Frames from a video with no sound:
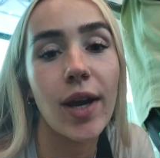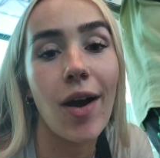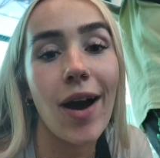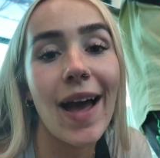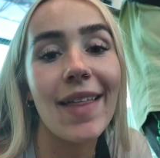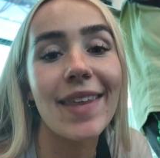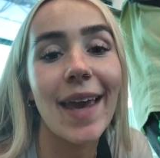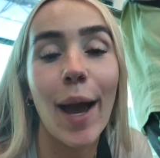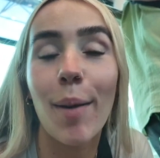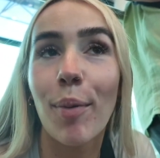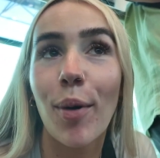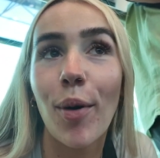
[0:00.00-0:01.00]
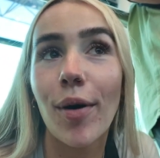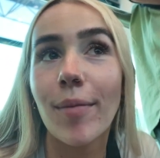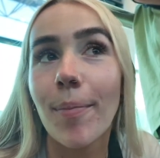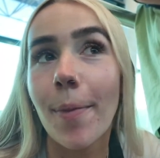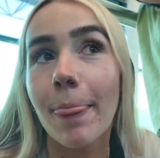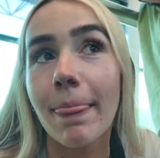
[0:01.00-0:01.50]
are at the airport
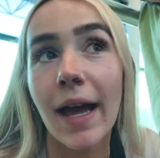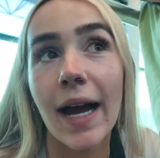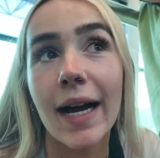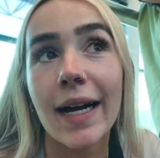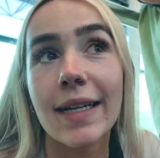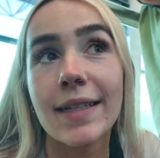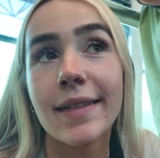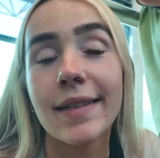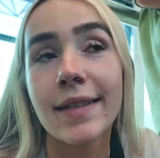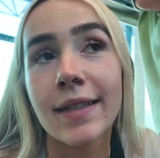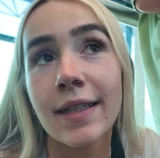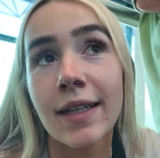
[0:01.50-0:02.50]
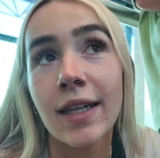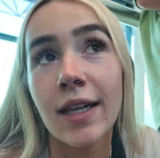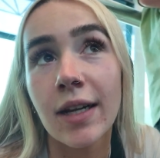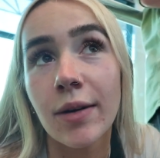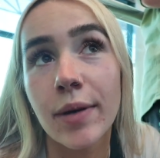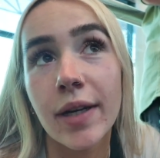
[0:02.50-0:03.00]

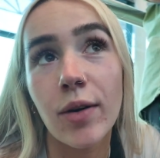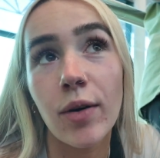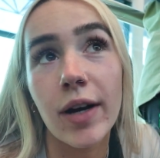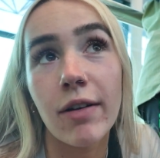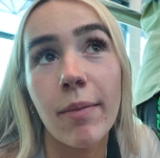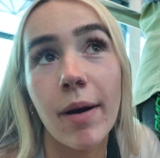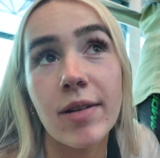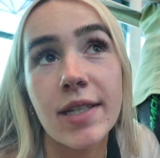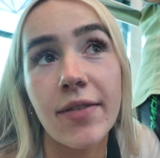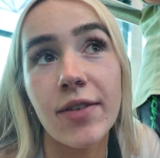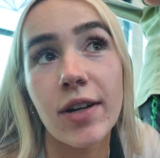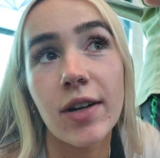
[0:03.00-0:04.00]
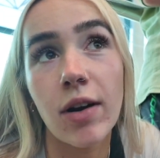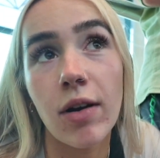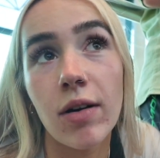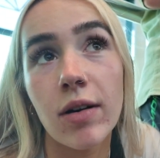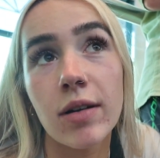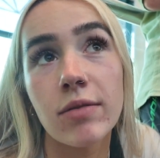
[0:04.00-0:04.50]
and we got here about 7
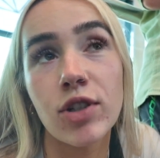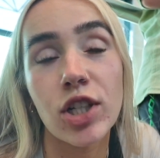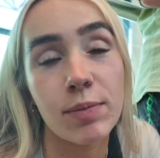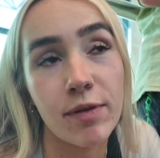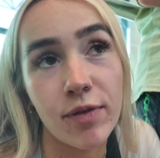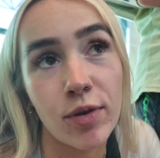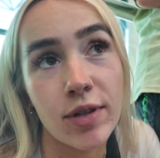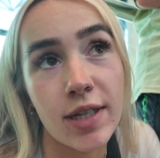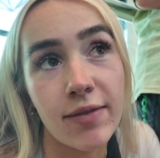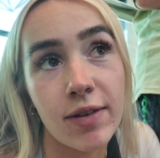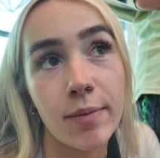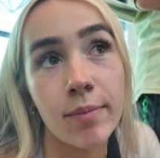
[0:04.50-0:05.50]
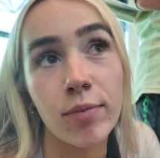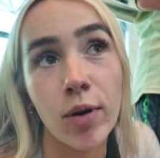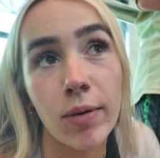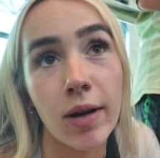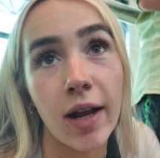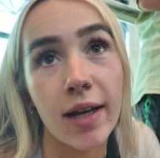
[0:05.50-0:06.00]
o'clock, just before 7,
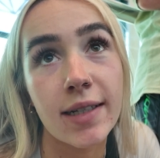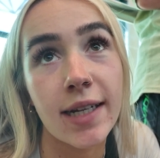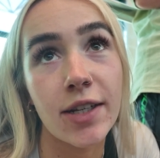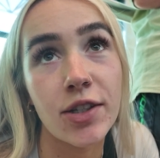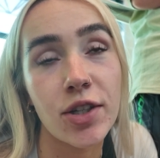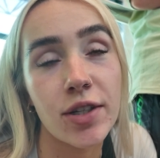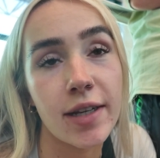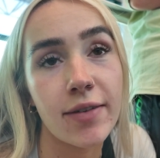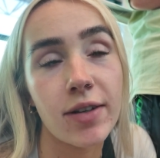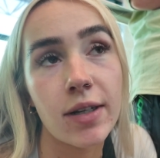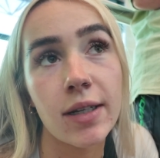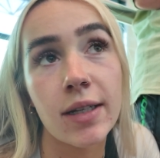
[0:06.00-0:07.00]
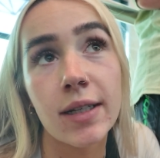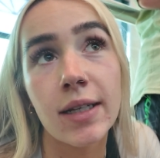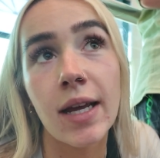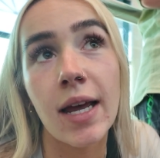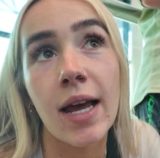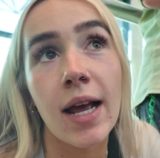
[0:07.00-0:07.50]
probably like 10 to 7.
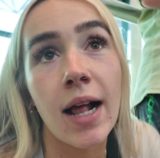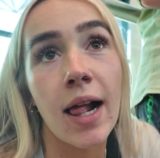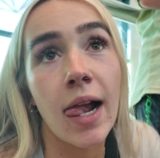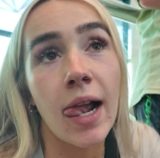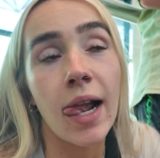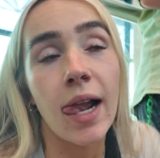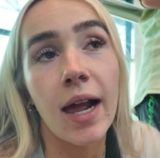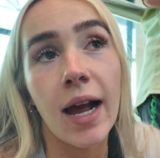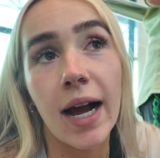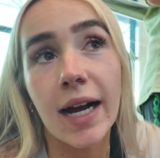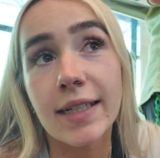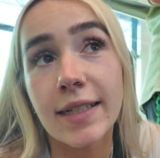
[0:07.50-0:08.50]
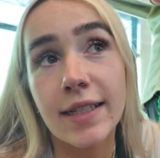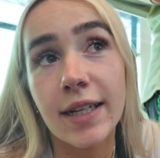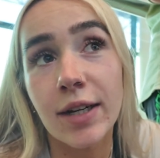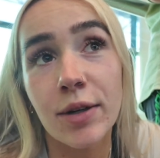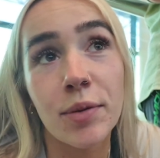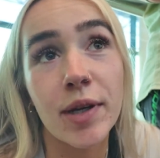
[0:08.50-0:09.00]
And
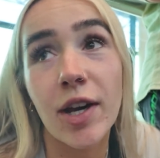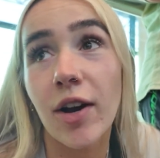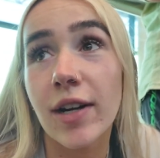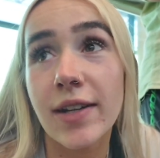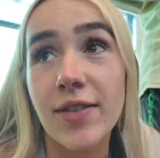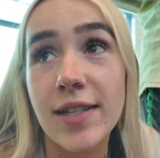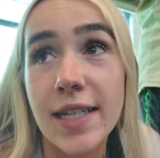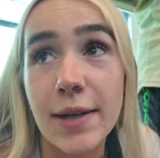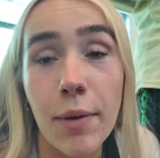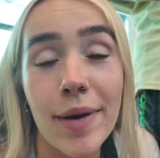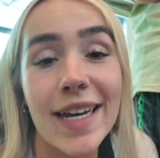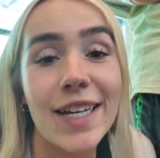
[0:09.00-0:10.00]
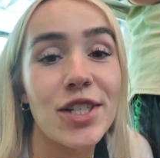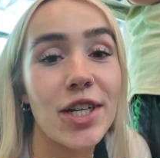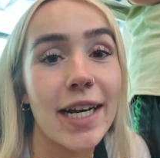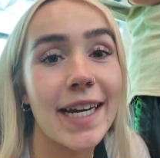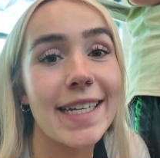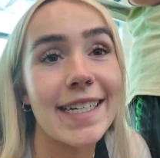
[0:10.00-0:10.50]
we can't even see where we can
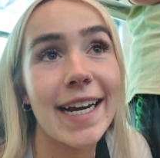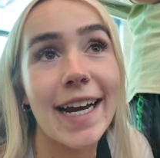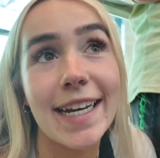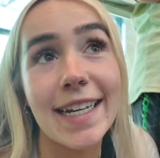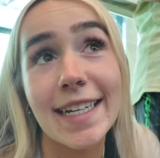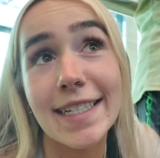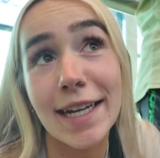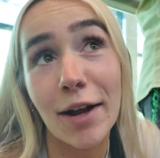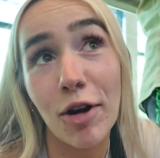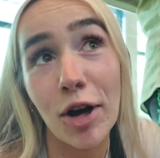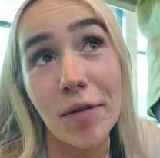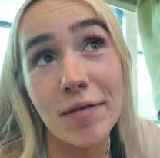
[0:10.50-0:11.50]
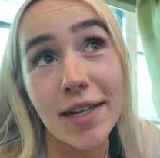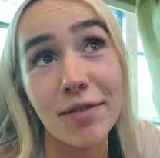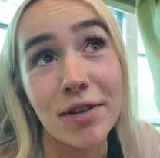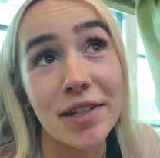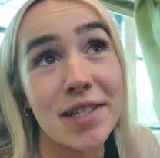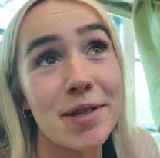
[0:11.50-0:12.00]
check in yet, and it is now
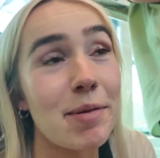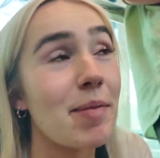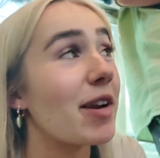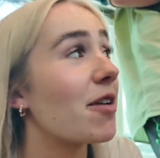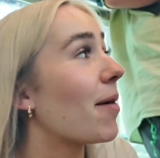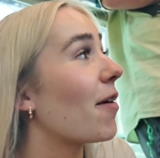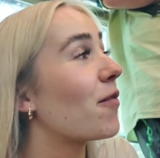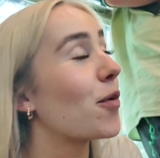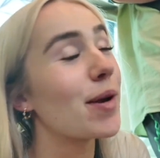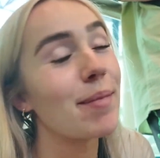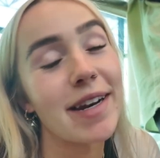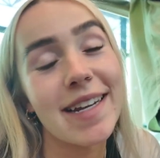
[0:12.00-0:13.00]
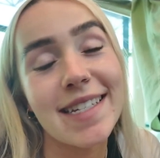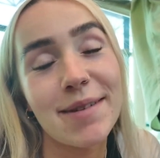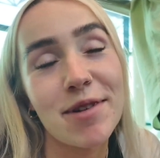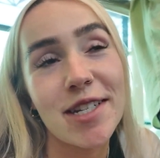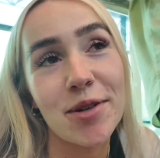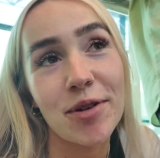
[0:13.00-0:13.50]
7:30, so we've been here about 40 minutes
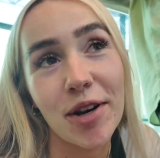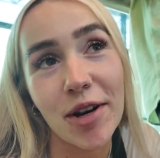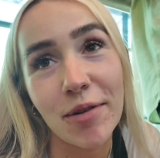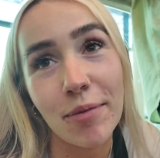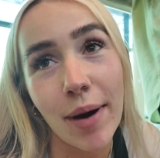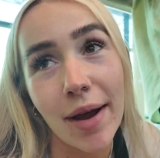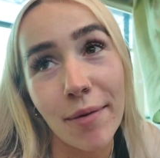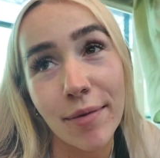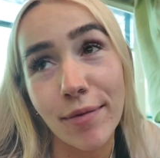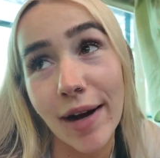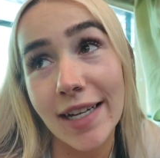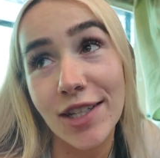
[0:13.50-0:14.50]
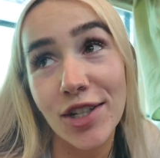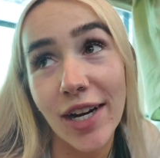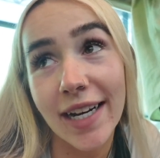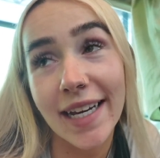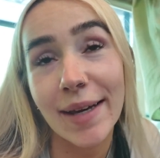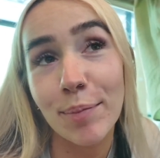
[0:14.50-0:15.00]
and we still don't know where to
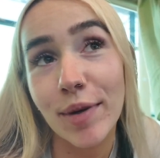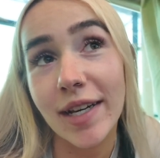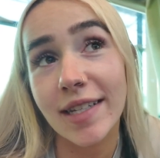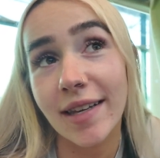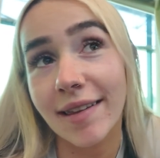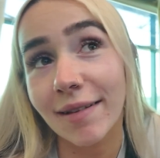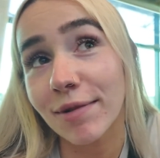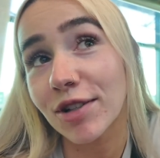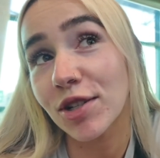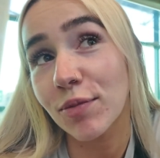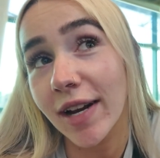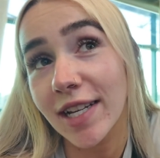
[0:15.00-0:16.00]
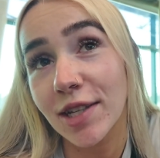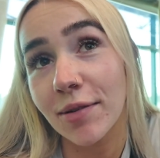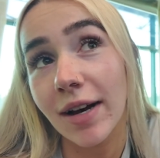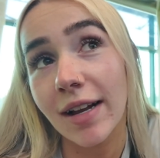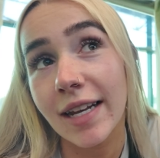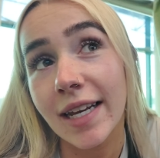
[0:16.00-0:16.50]
check in because I think we're just way too
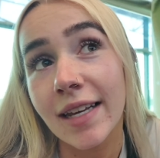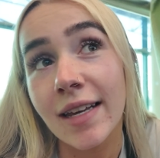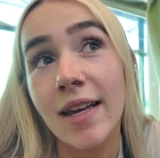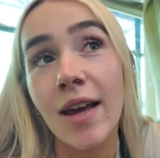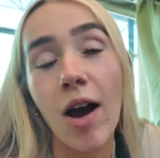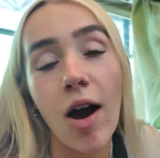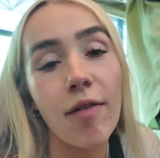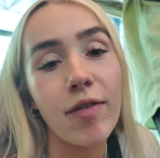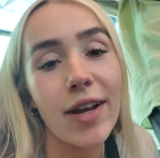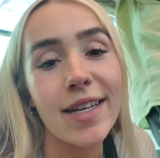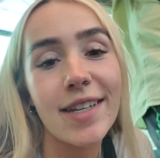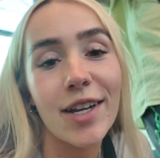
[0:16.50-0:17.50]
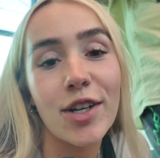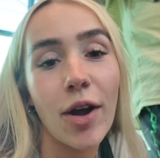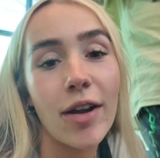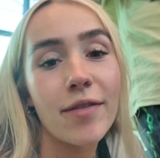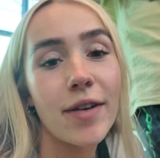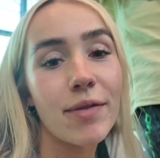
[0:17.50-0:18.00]
early. Our flight is like
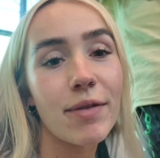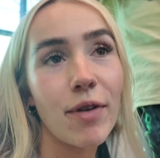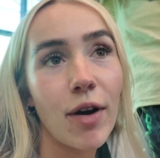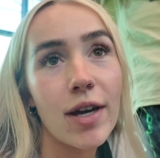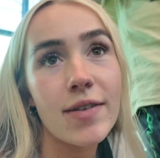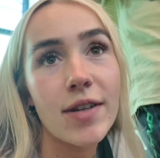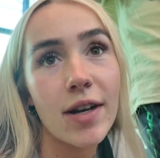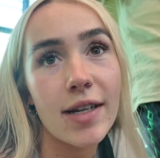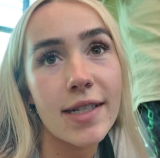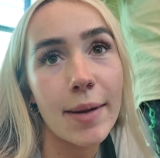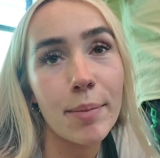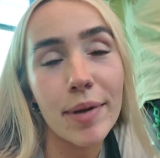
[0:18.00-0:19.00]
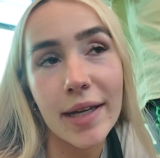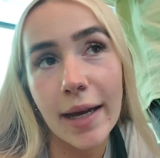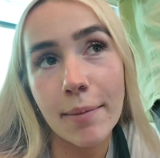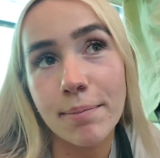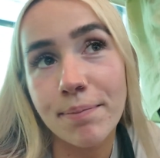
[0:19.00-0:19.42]
9:55, so like 10 p.m.